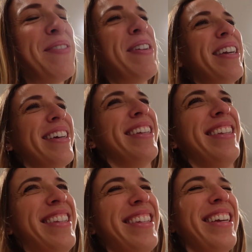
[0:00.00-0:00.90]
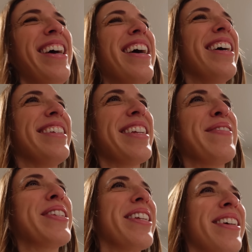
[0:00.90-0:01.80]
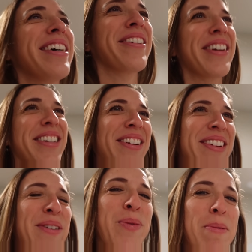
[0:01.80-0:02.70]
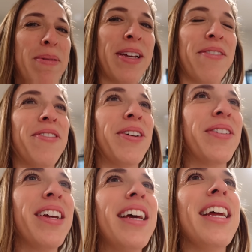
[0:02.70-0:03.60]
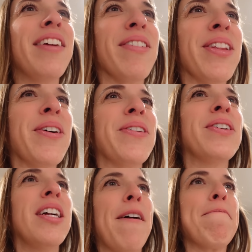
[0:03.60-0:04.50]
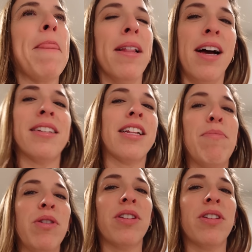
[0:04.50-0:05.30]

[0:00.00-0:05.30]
of me because I said I'm still hungry because I only had one plate of food. Even though the last clip you